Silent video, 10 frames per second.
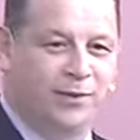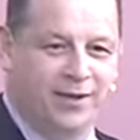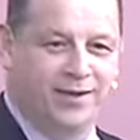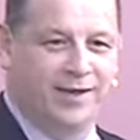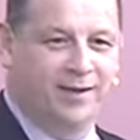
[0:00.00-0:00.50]

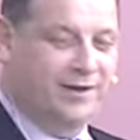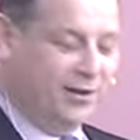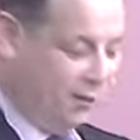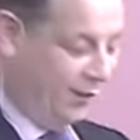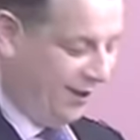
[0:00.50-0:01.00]
around you,
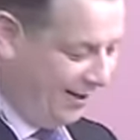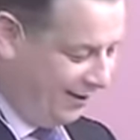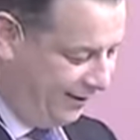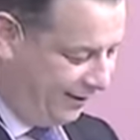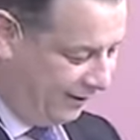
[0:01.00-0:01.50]
you're okay,
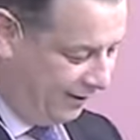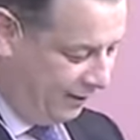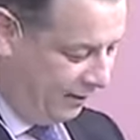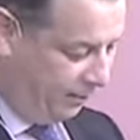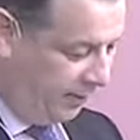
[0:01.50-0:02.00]
aren't you?
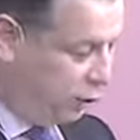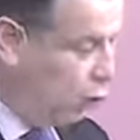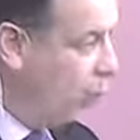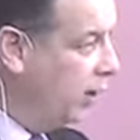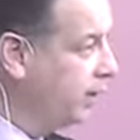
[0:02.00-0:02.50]
But you
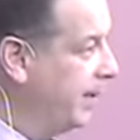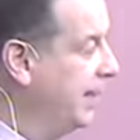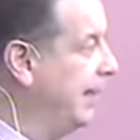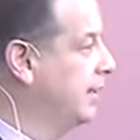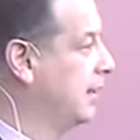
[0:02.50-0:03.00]
don't want to be
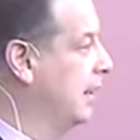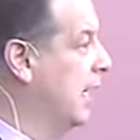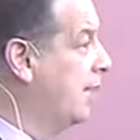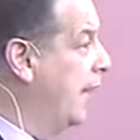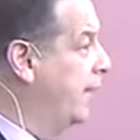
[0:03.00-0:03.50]
late.
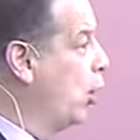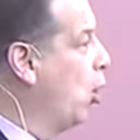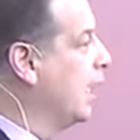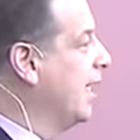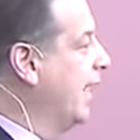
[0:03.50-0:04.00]
People
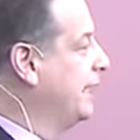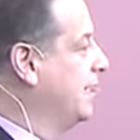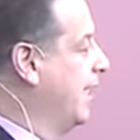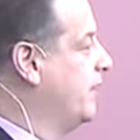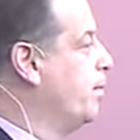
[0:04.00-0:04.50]
organise
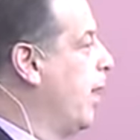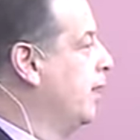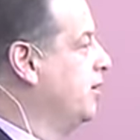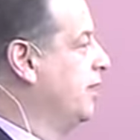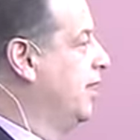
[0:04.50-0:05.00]
things
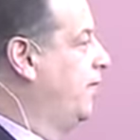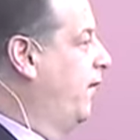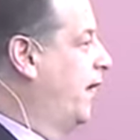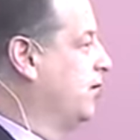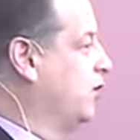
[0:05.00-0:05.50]
months in
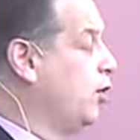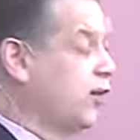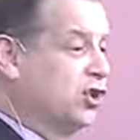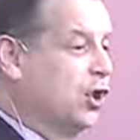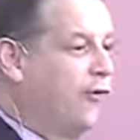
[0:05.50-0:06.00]
advance. No,
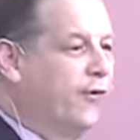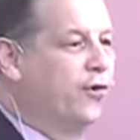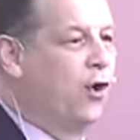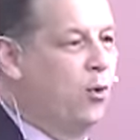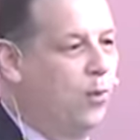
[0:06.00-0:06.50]
there's nothing
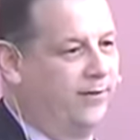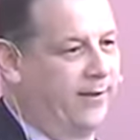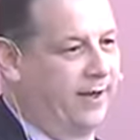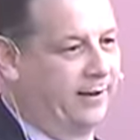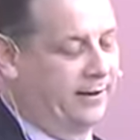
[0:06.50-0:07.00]
wrong with
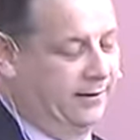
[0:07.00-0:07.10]
that